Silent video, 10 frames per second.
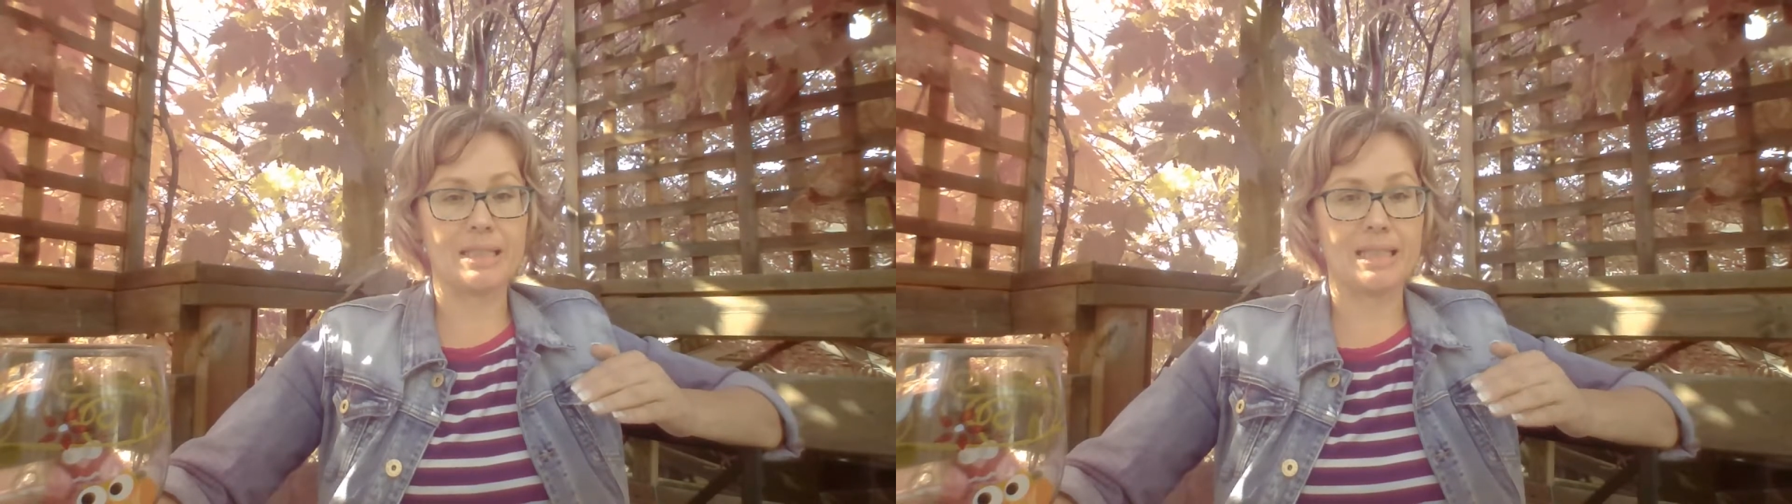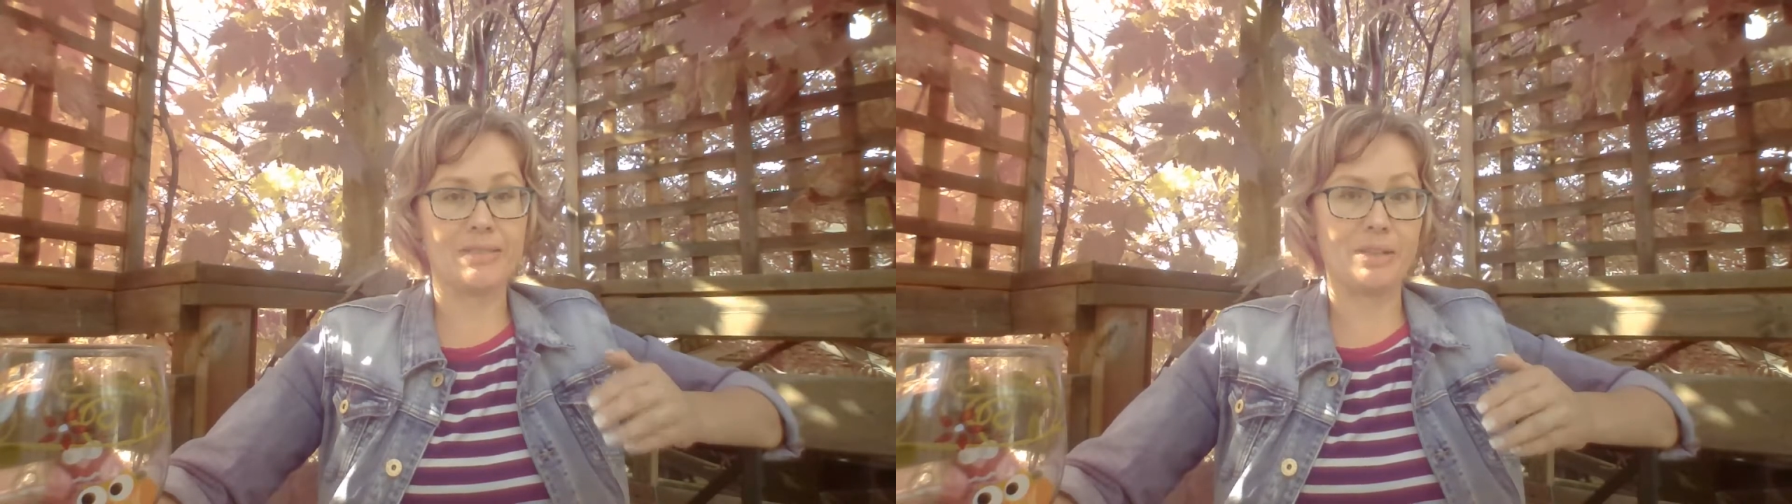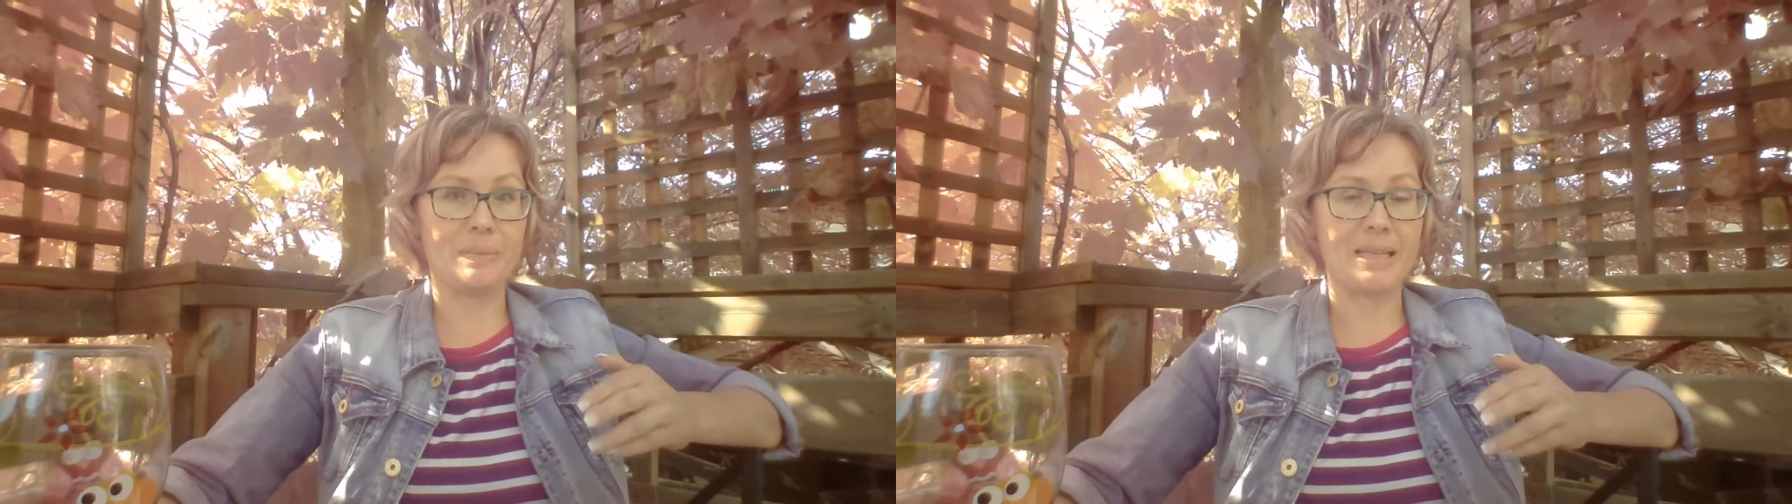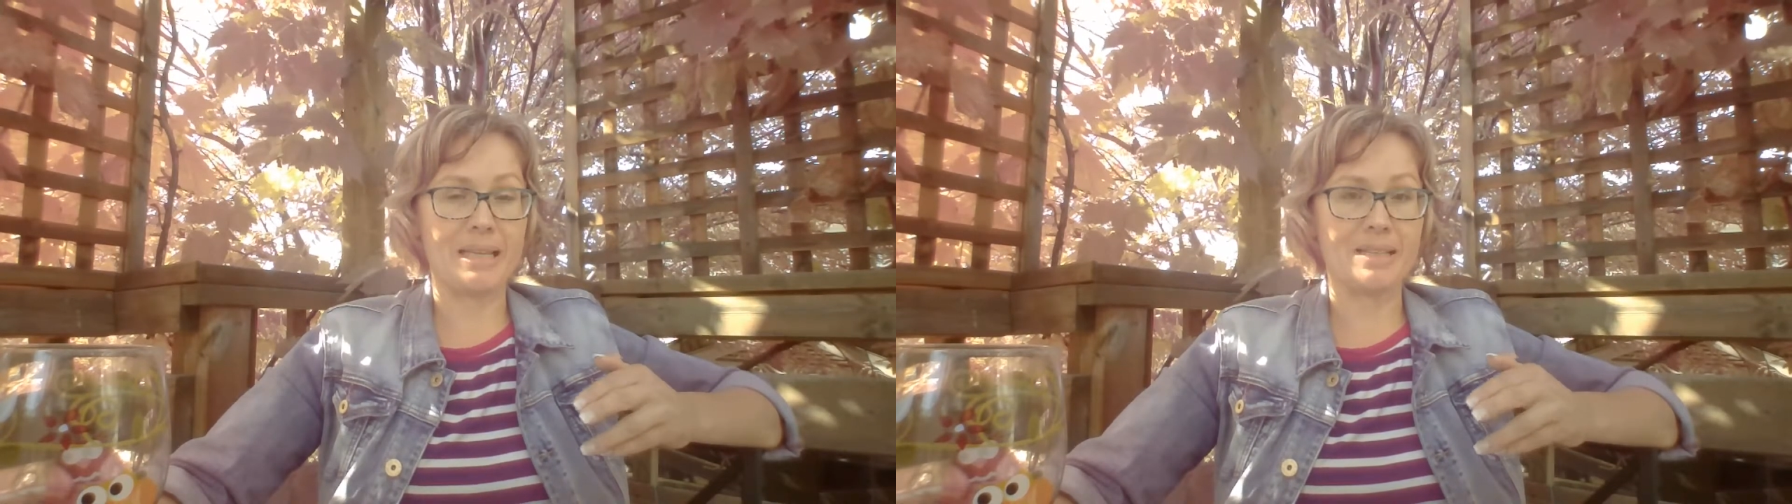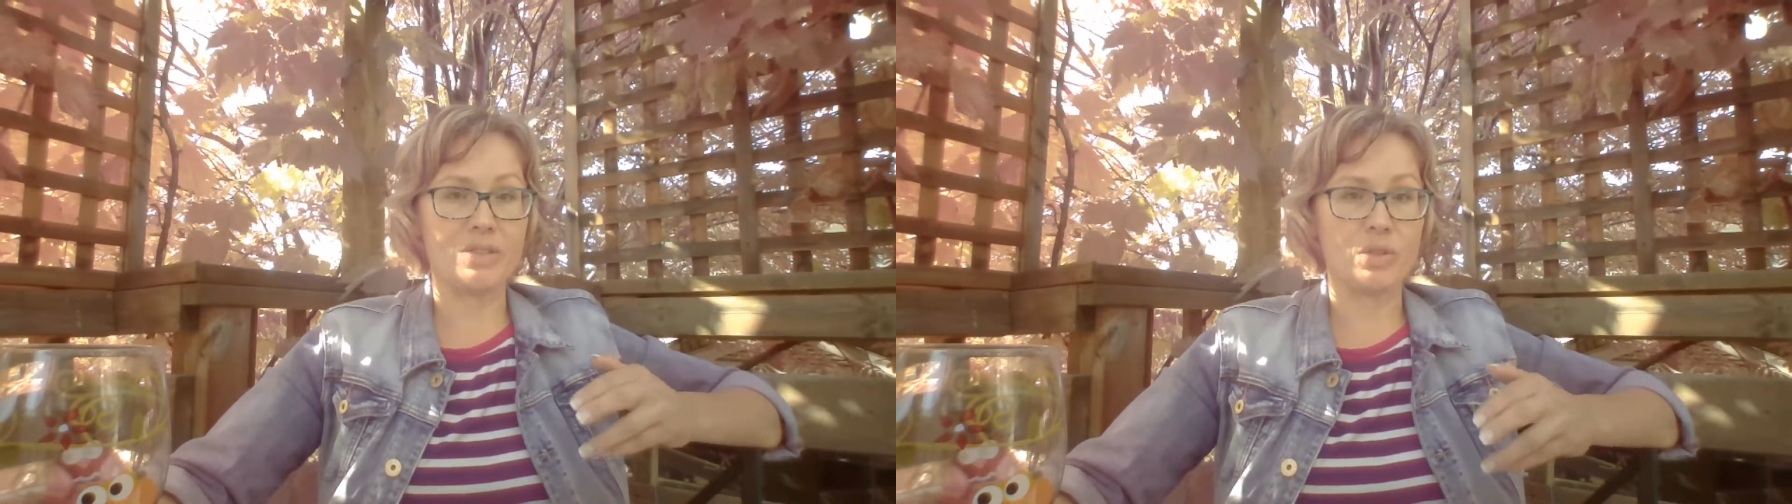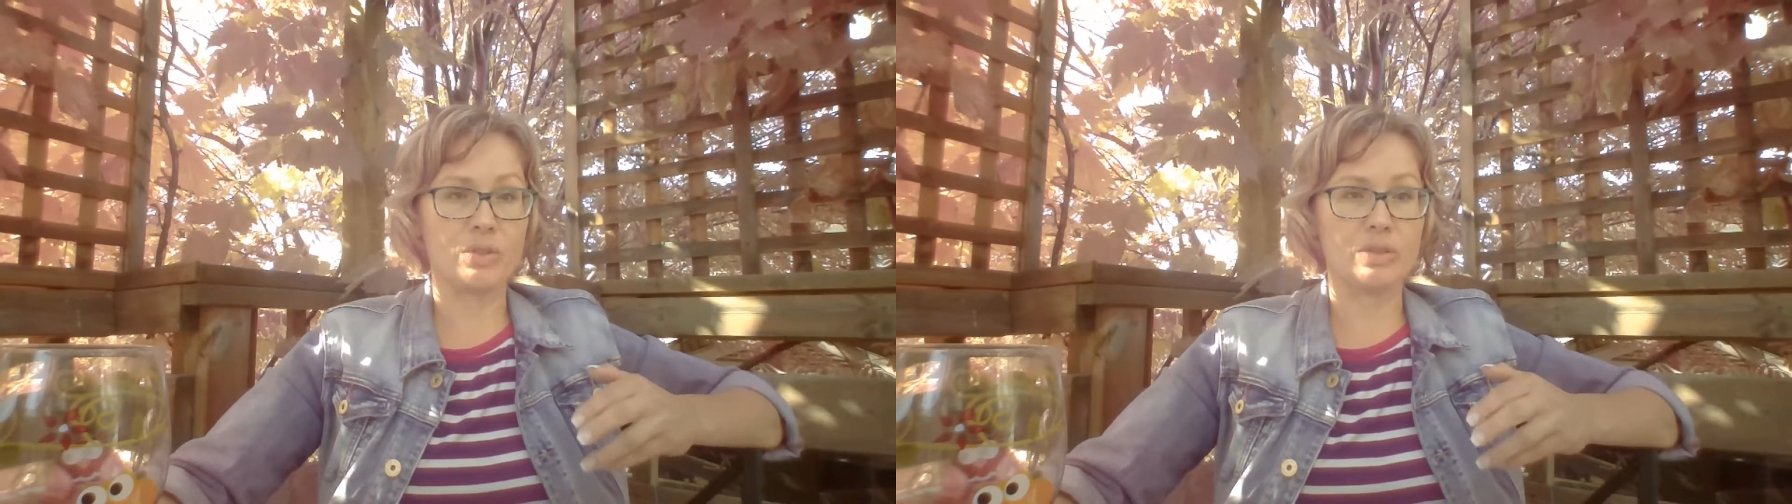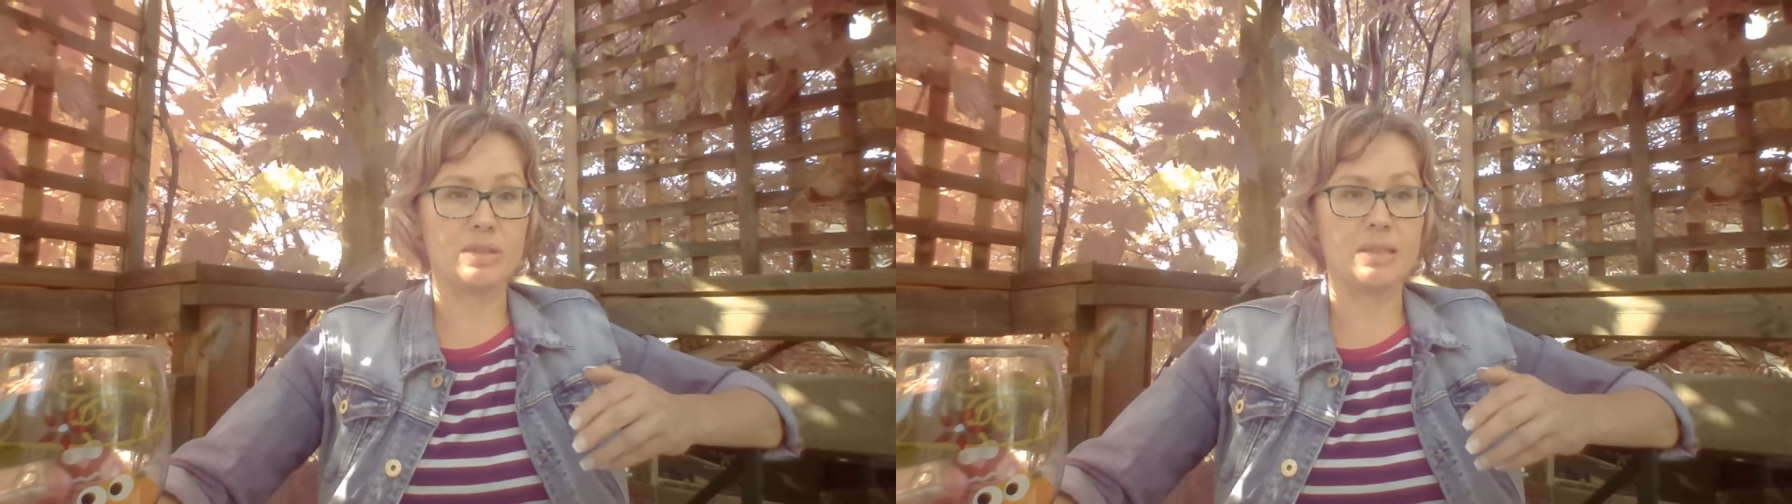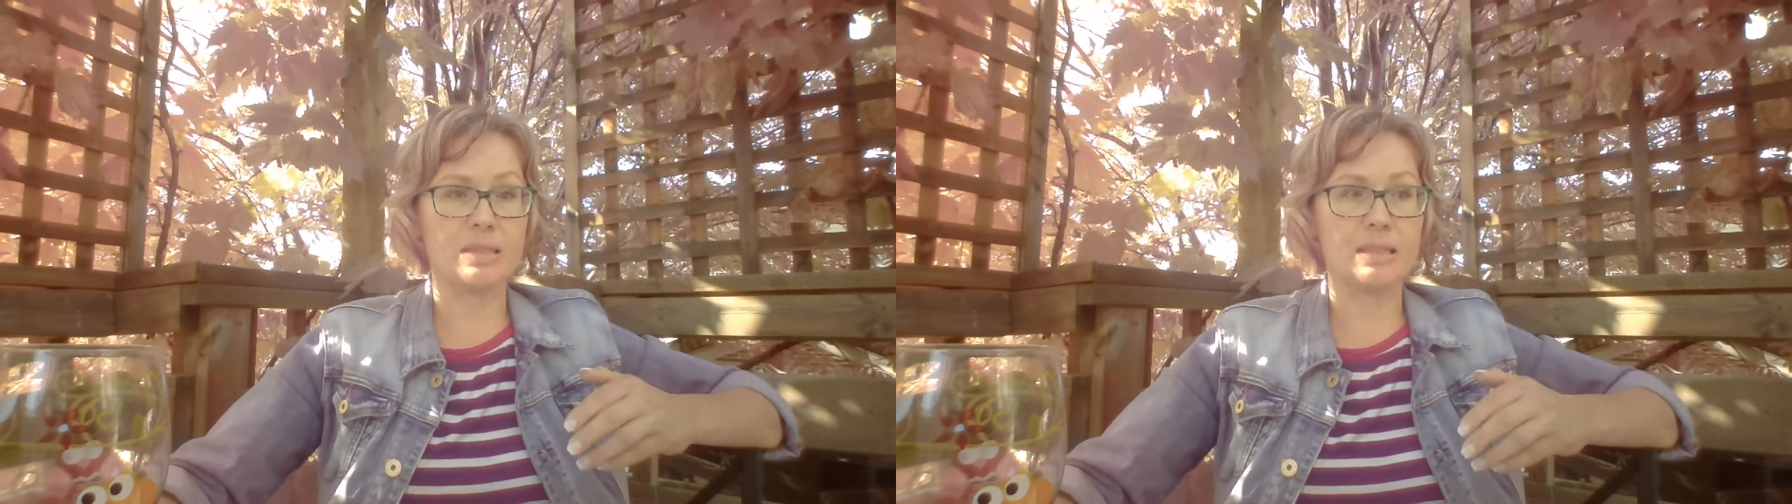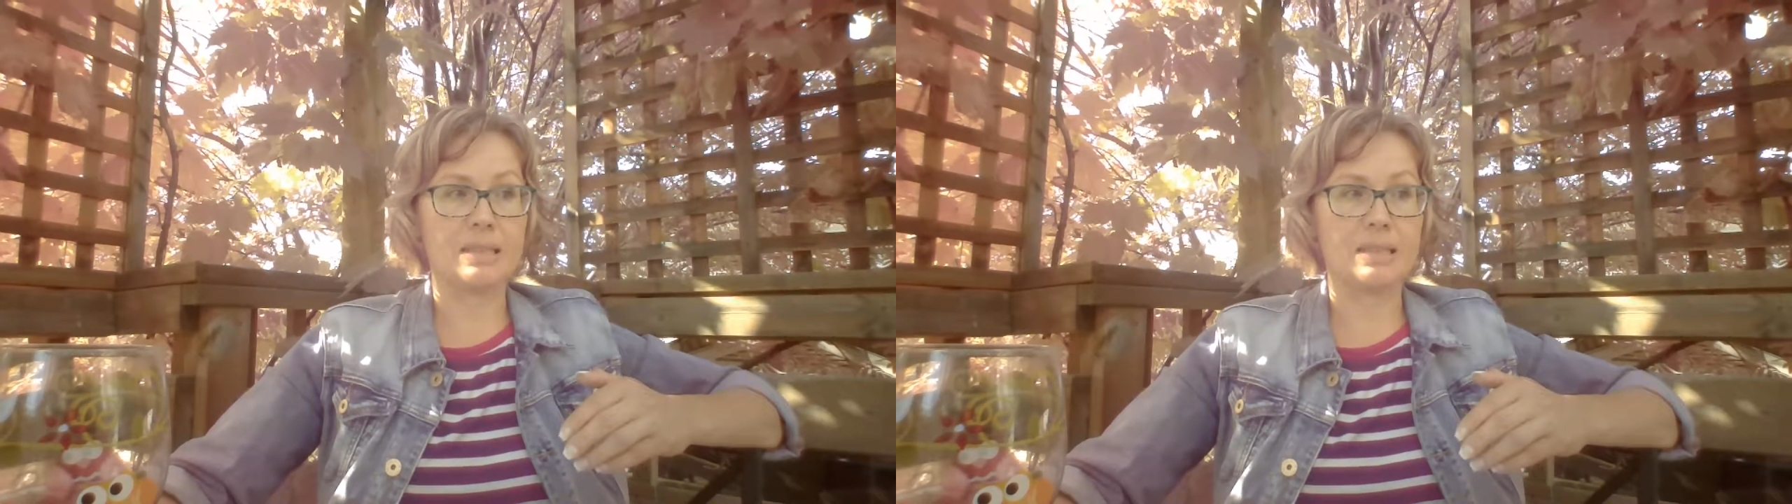given me a certain